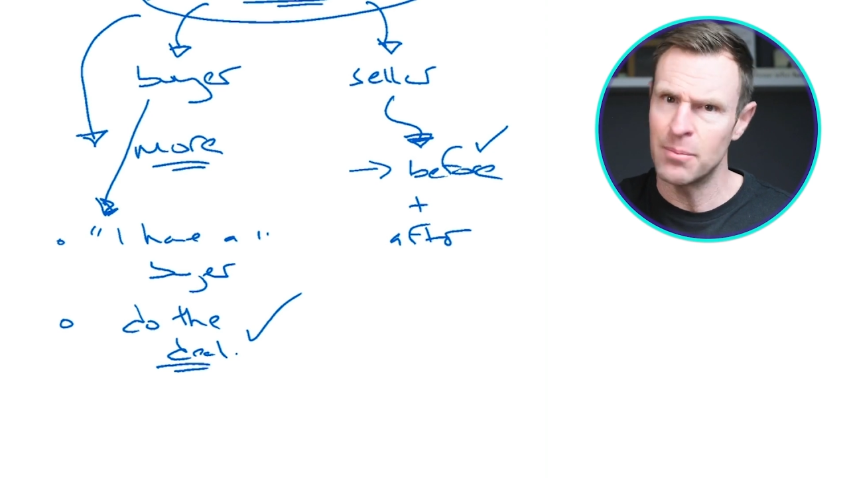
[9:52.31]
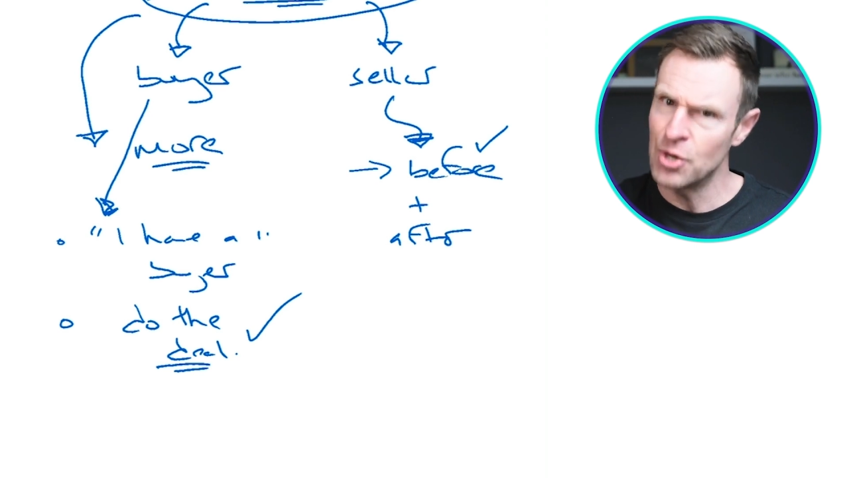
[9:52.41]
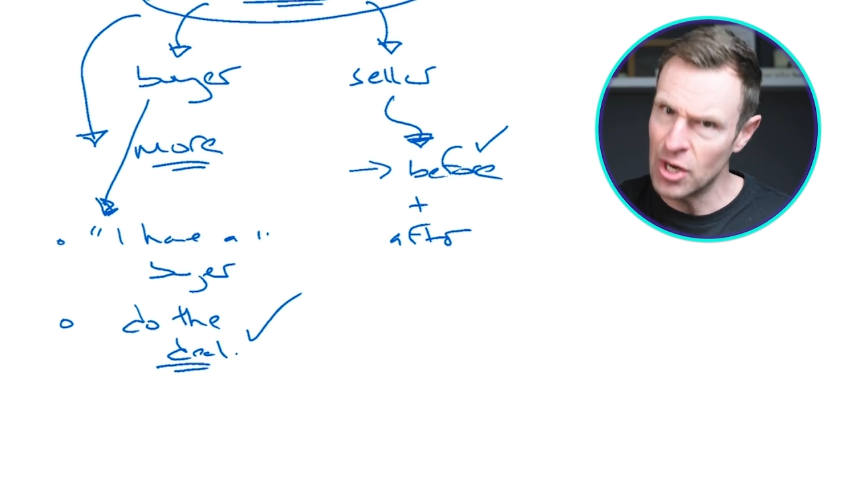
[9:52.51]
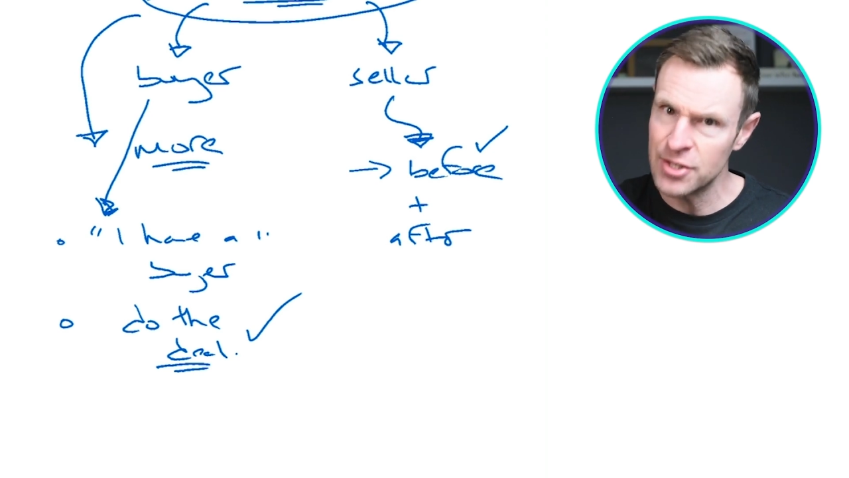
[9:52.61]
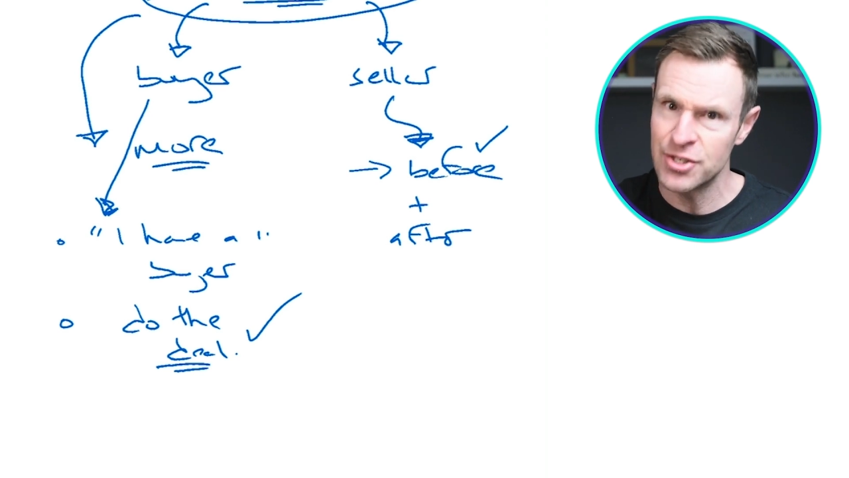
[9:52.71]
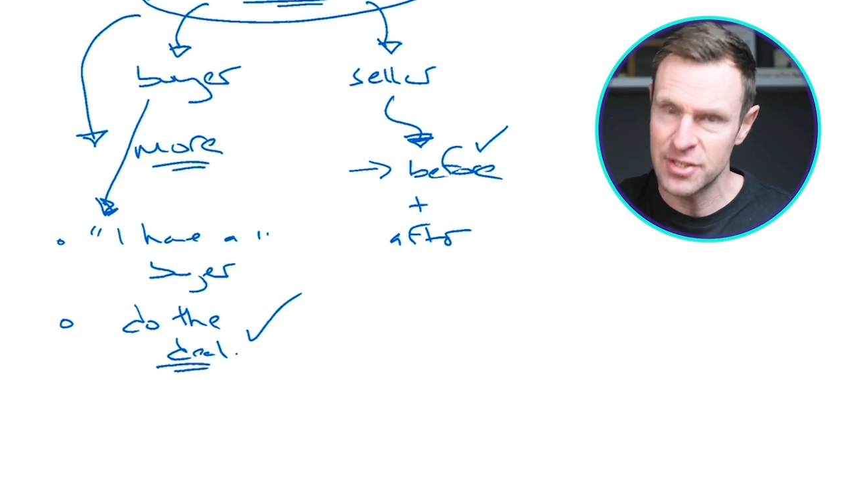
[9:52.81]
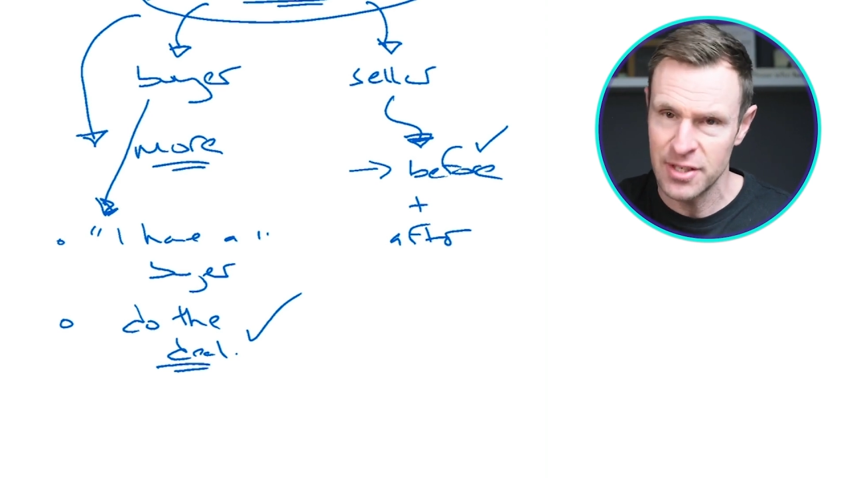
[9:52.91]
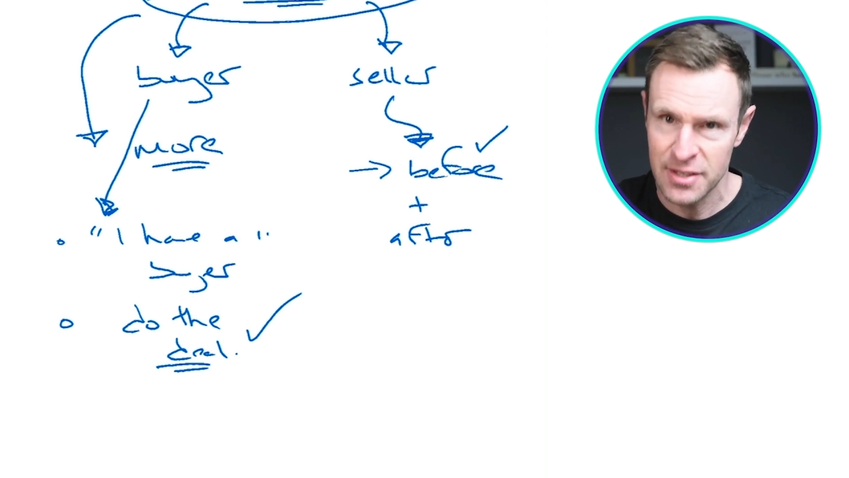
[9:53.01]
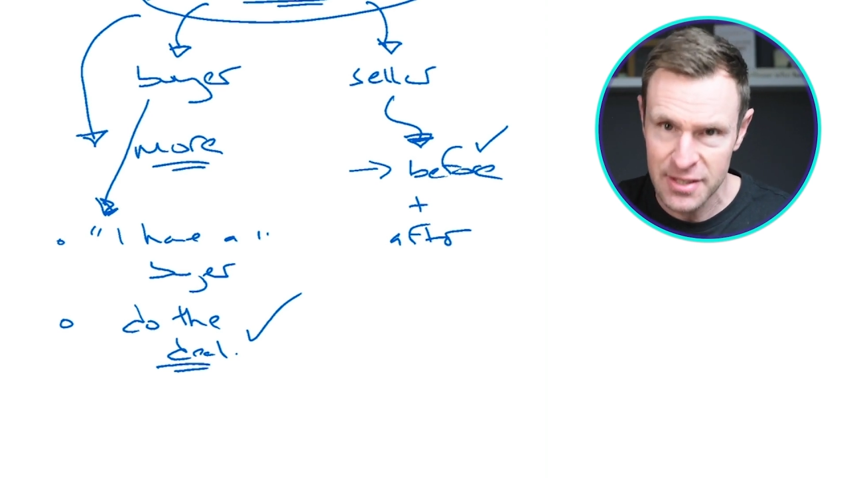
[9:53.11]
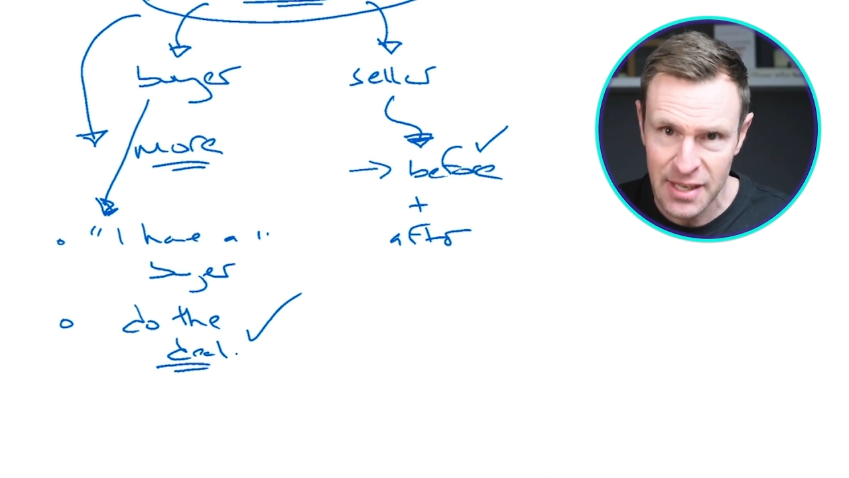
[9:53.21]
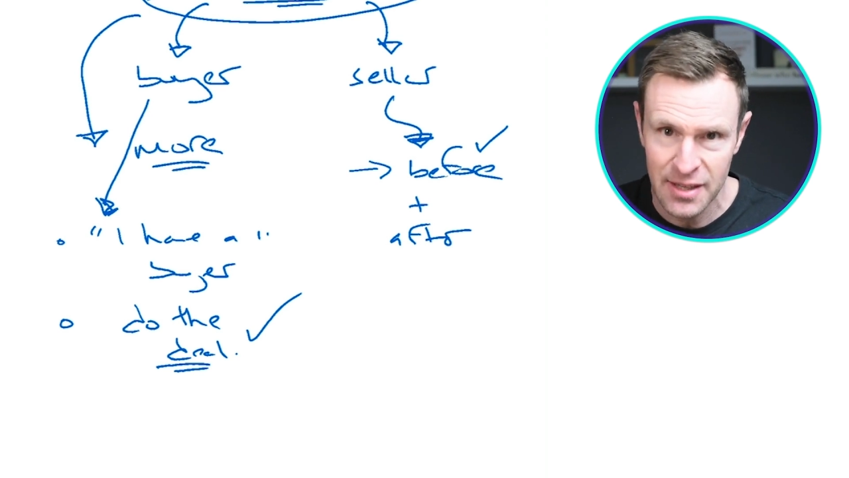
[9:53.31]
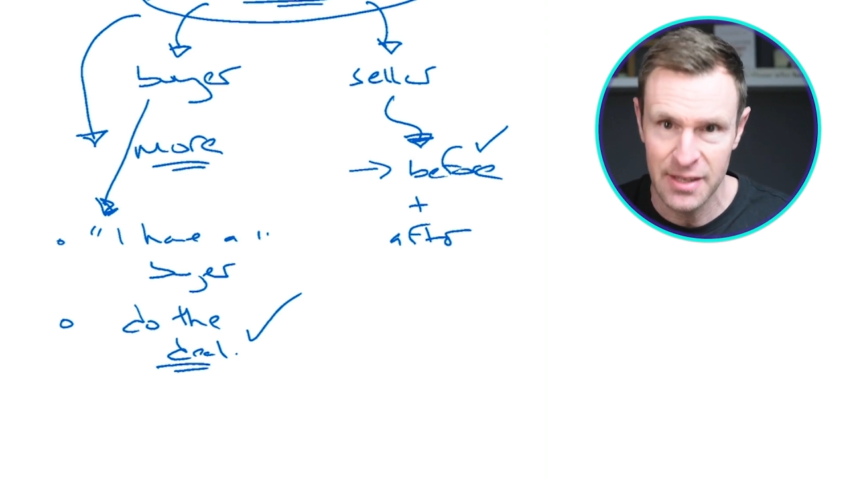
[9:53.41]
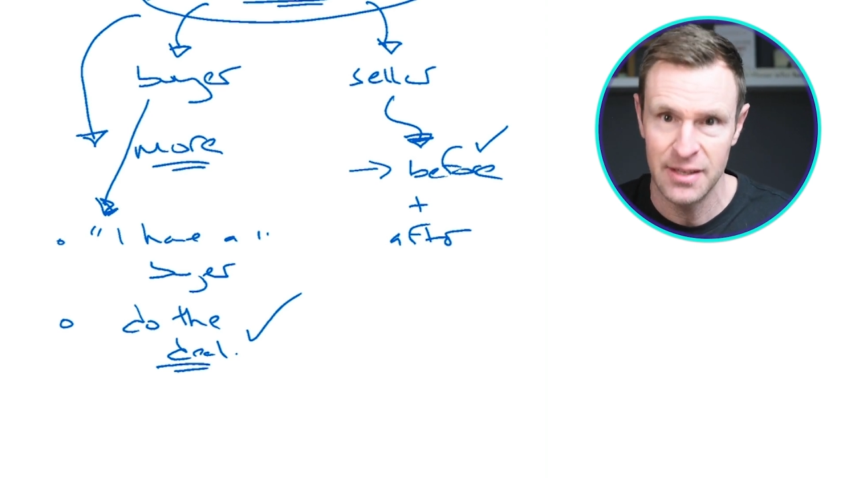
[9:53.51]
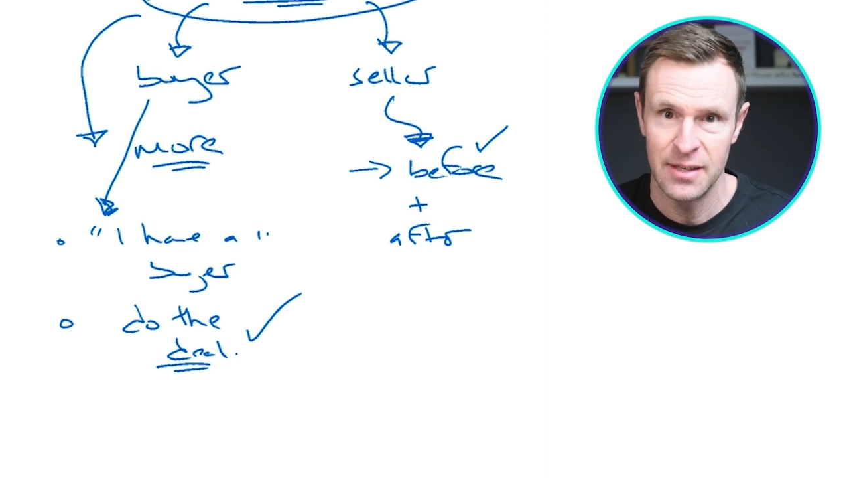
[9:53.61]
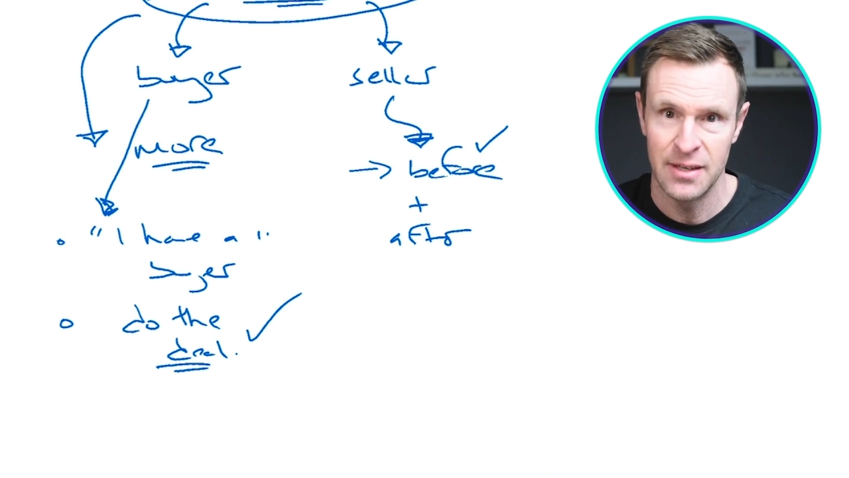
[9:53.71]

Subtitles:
I'm not just going to sell it.